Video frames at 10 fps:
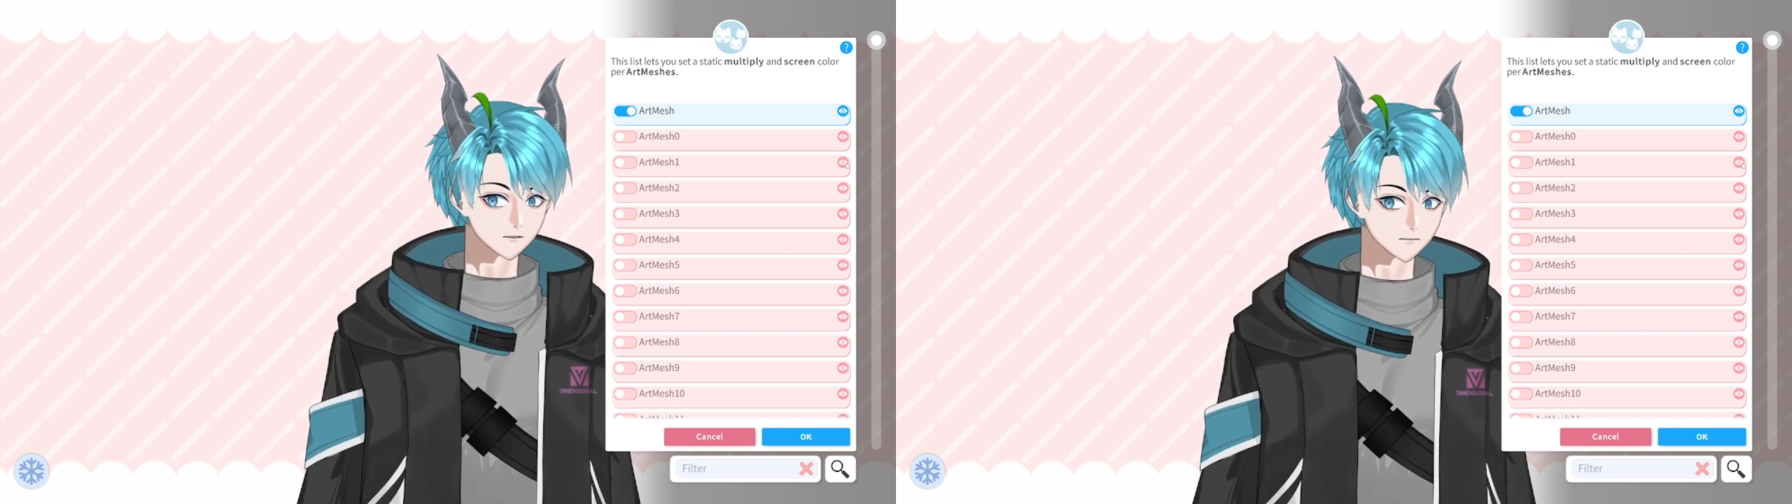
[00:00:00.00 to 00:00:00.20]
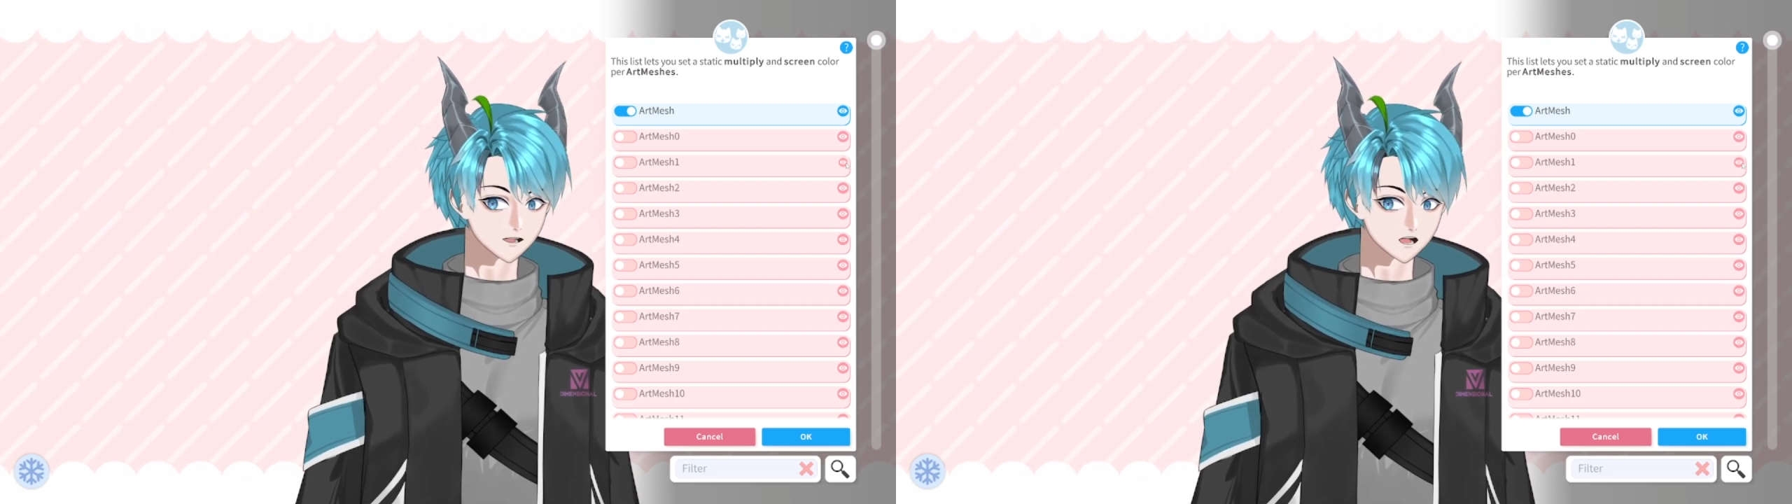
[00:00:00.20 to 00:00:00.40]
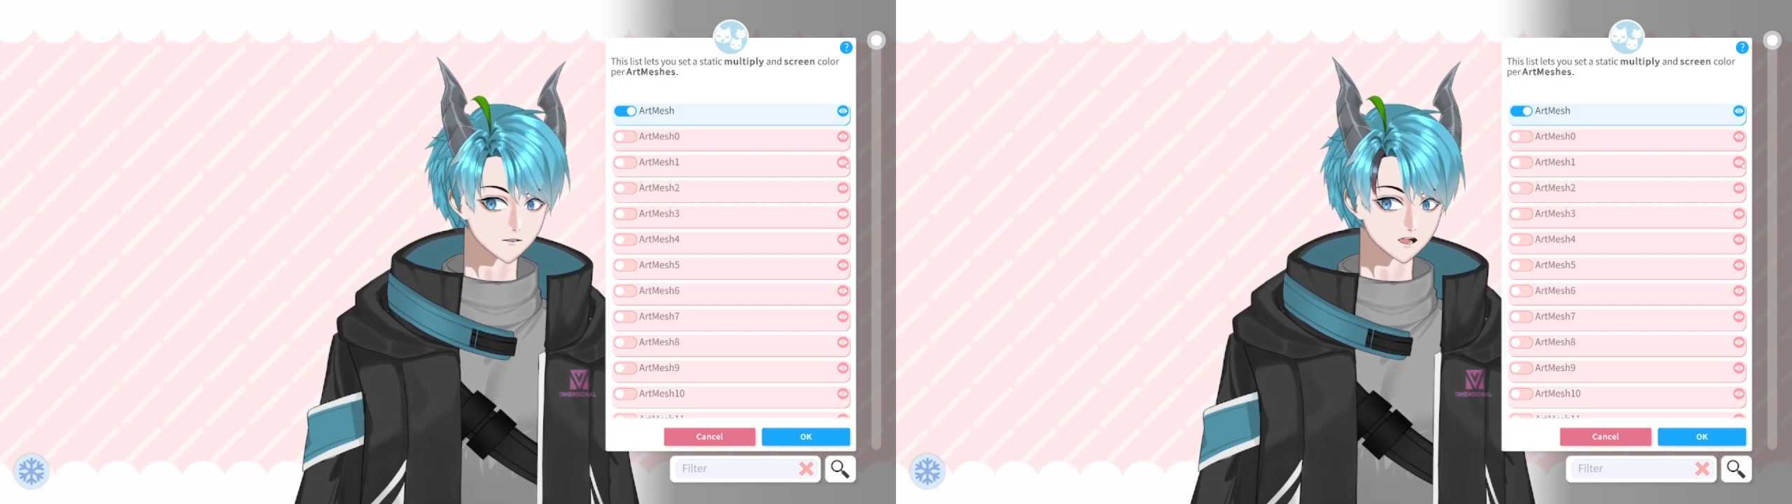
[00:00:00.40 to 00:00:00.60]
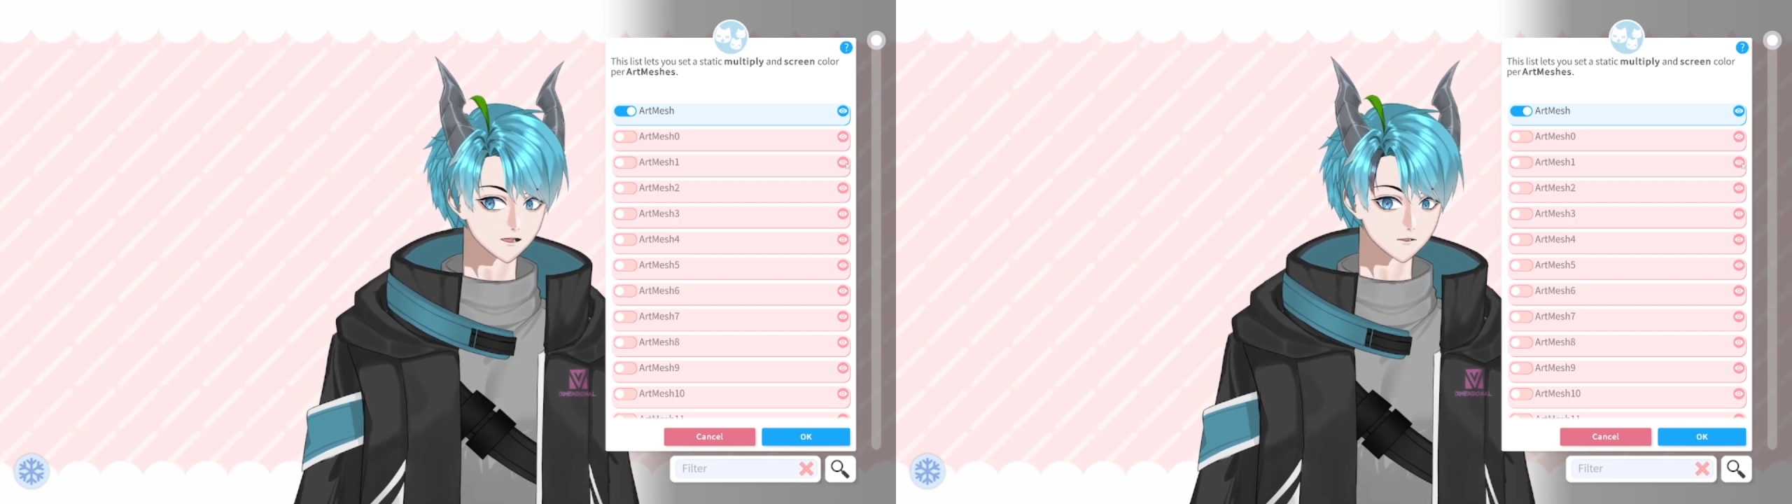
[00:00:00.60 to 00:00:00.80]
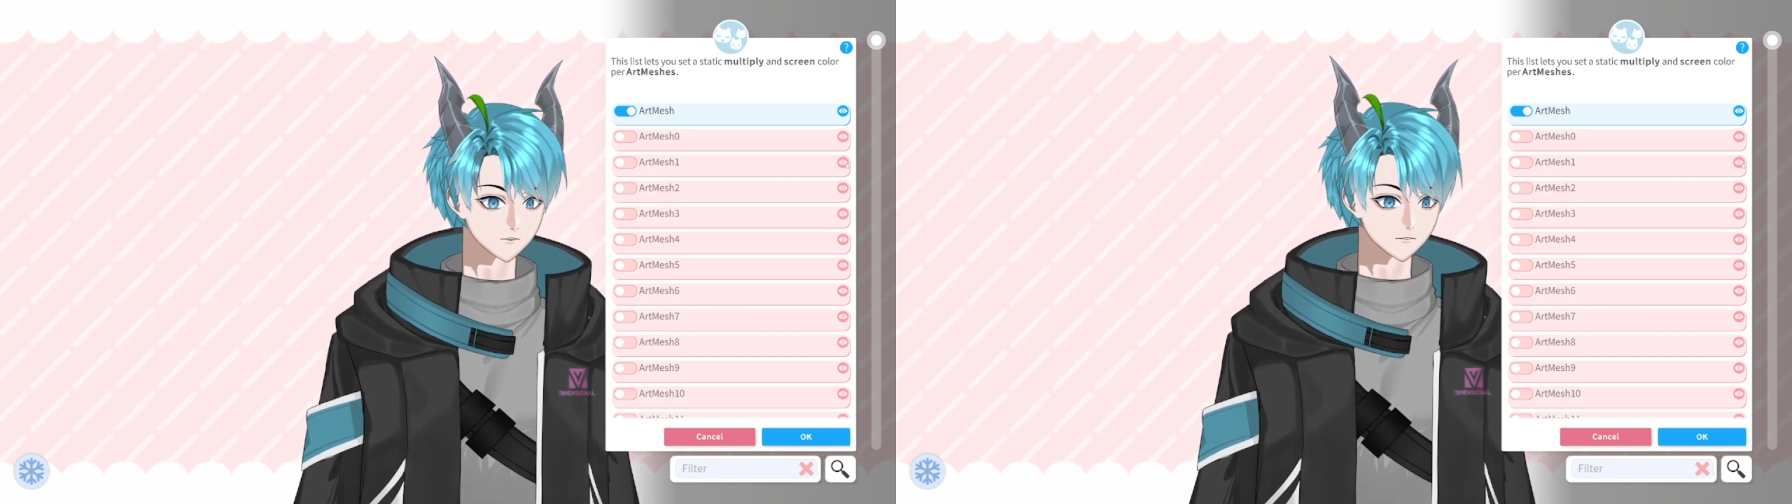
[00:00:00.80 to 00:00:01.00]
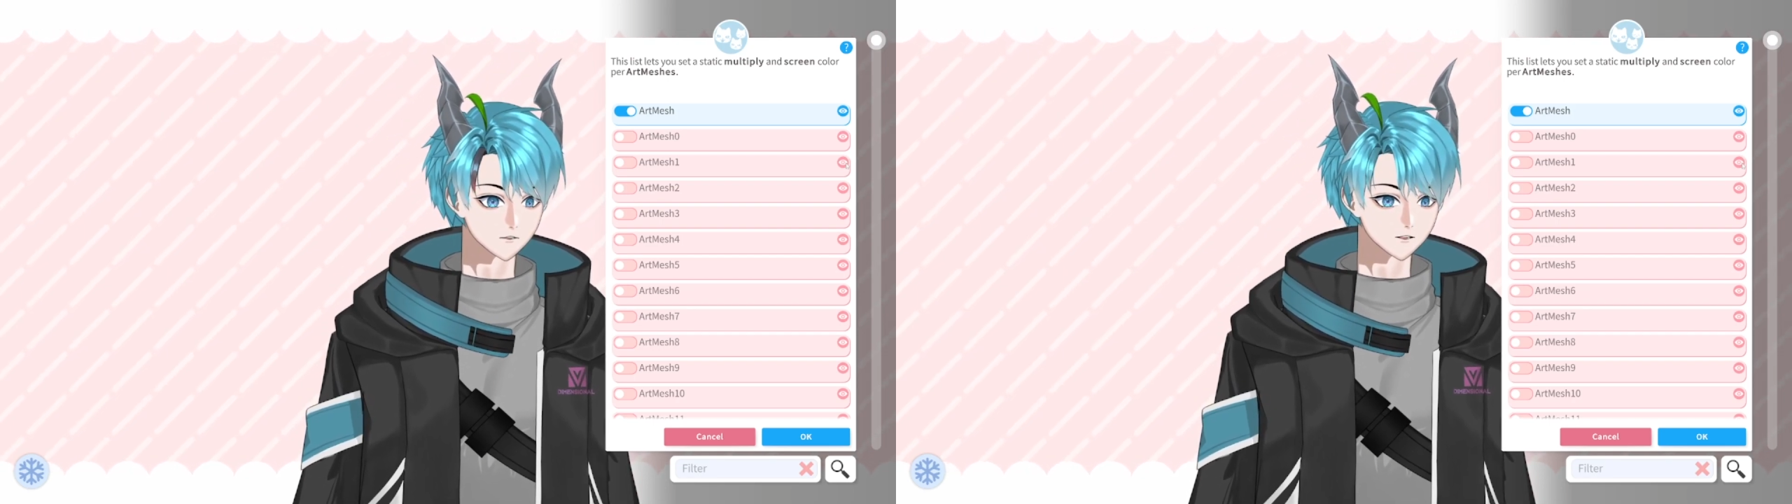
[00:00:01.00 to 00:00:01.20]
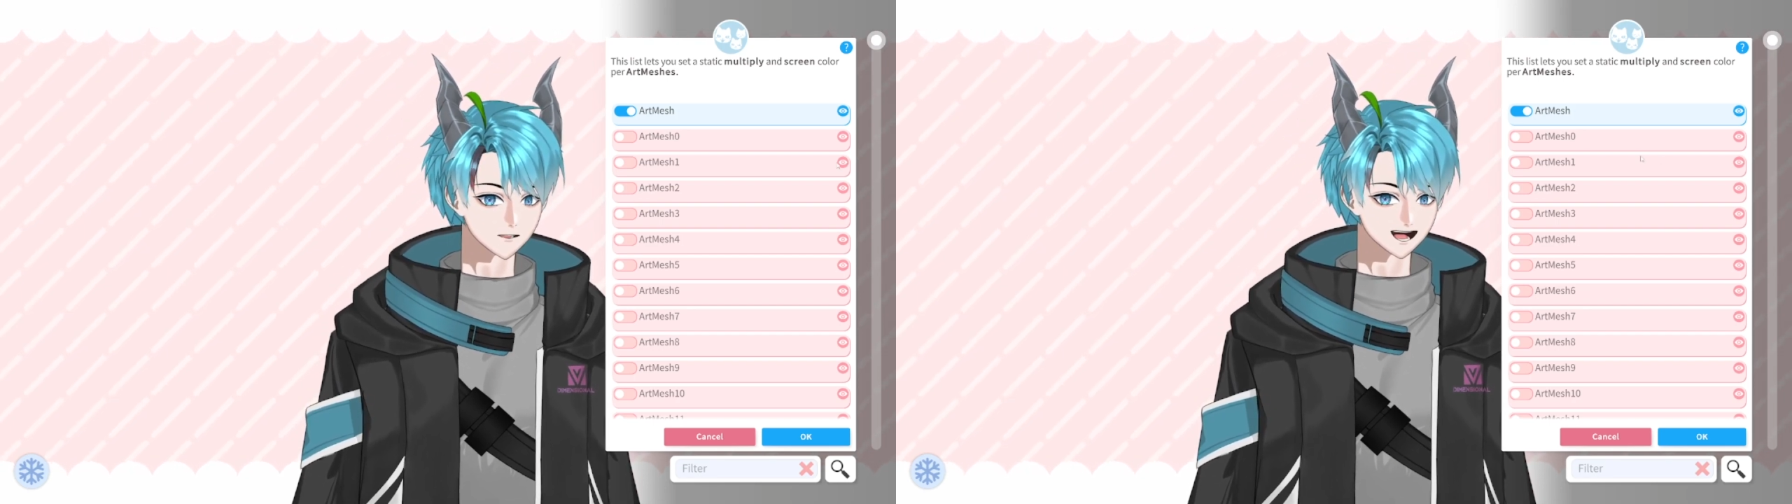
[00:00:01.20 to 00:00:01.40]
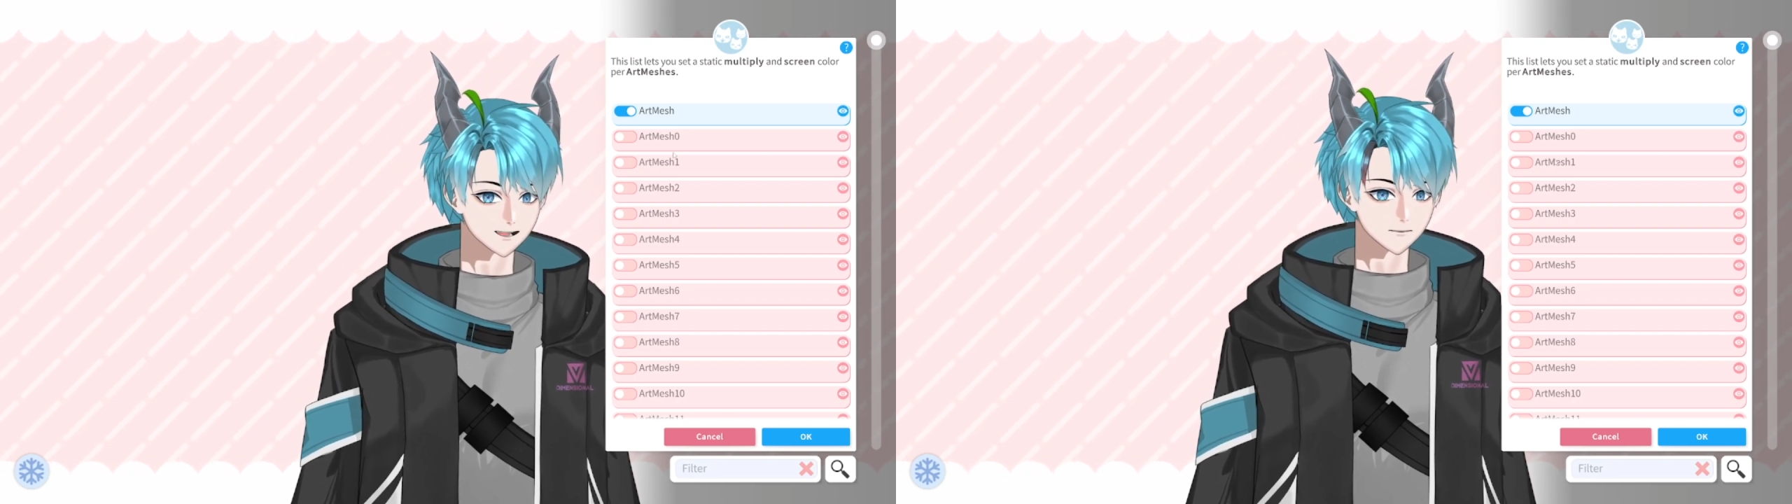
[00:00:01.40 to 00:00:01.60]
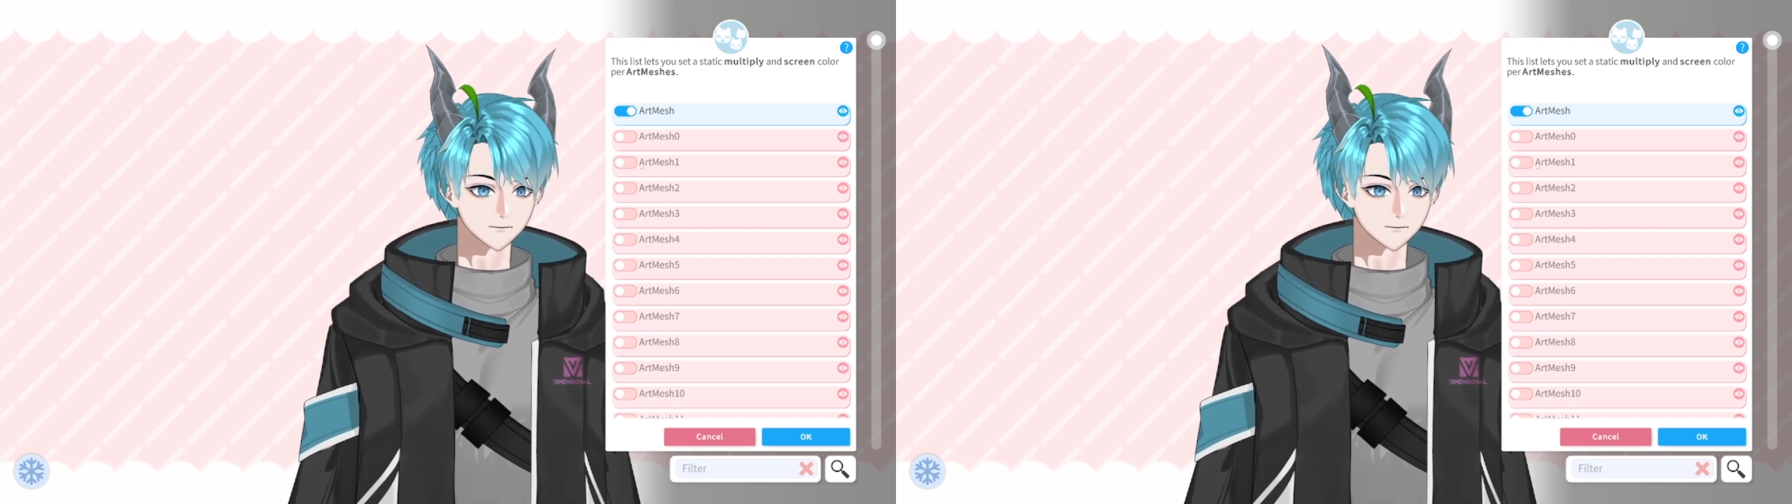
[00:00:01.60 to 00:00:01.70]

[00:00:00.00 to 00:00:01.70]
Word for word: front one right there.